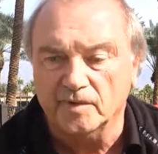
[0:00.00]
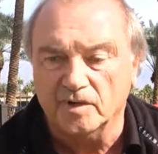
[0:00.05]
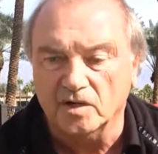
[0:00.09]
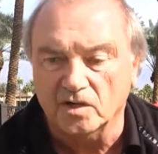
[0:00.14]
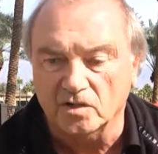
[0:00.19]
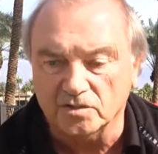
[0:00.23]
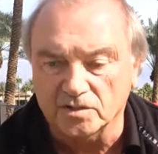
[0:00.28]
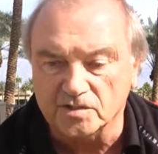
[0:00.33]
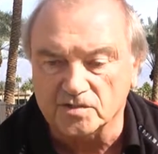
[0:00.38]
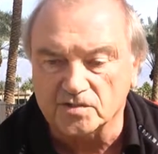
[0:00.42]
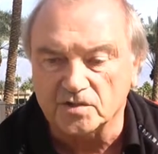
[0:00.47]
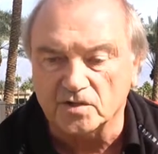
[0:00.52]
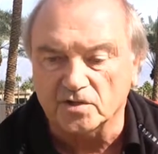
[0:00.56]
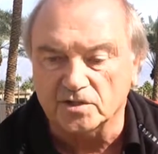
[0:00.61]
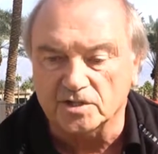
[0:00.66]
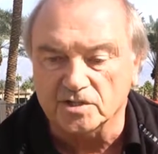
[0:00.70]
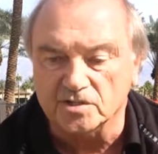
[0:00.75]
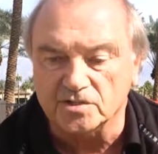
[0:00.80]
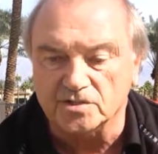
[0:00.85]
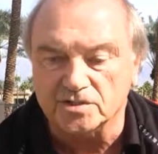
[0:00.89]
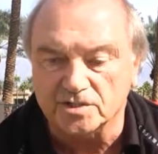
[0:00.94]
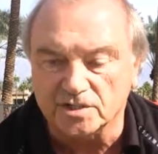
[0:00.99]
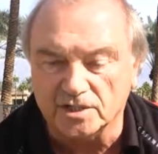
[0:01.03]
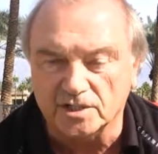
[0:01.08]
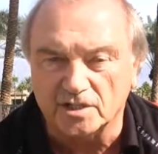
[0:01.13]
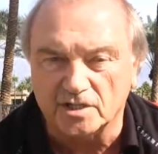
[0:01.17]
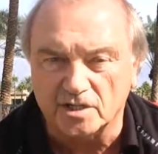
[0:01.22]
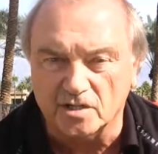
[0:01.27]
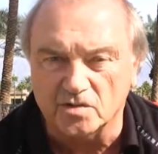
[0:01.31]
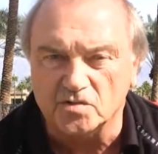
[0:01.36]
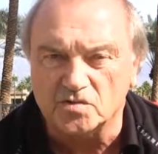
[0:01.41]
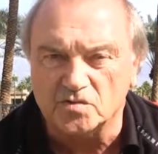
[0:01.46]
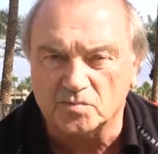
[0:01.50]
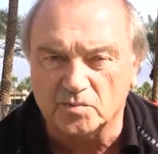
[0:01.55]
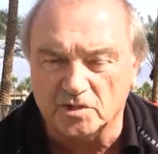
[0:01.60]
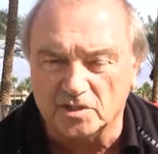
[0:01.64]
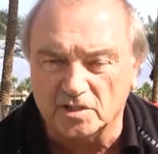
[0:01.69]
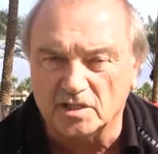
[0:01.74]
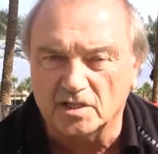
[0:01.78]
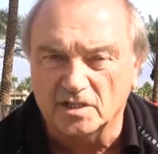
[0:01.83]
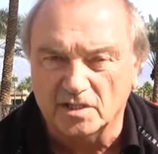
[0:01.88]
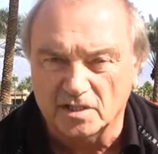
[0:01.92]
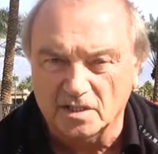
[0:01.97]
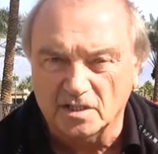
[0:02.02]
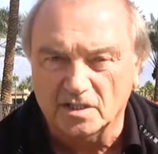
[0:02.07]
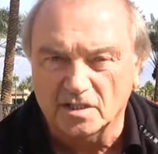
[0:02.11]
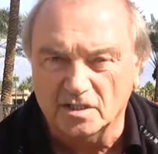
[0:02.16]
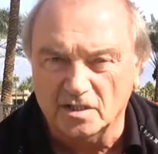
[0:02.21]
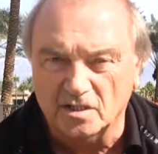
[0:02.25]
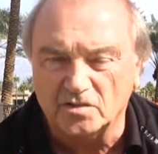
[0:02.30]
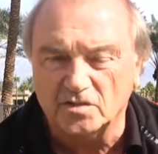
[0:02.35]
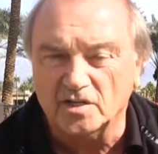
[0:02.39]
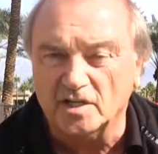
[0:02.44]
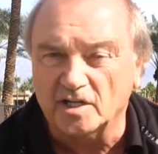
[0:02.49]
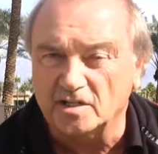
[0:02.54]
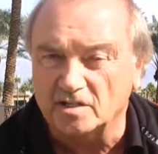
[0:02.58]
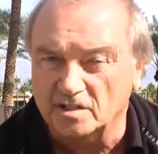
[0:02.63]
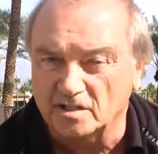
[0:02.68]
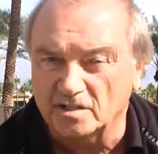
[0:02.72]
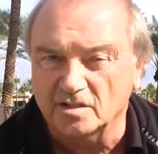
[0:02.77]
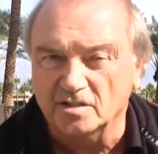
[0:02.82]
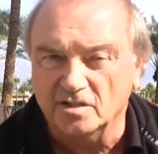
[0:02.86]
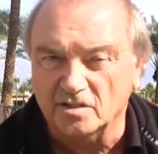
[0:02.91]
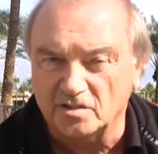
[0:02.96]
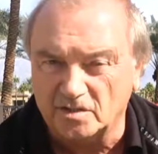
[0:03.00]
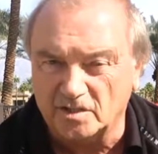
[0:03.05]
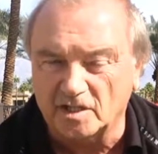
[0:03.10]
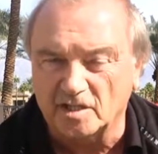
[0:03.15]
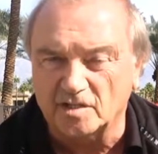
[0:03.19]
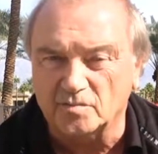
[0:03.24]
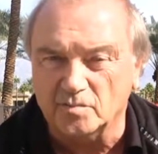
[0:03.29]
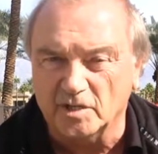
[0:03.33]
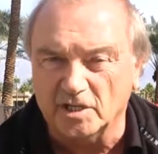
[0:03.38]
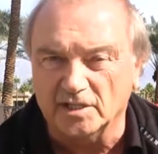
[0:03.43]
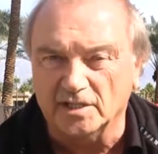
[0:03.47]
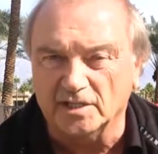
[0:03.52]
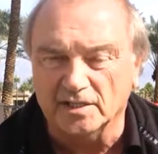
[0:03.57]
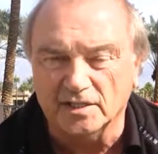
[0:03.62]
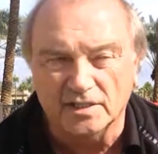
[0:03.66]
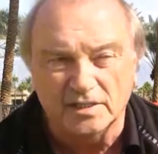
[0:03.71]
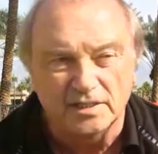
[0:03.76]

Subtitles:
on the Scottish coast, but not that many.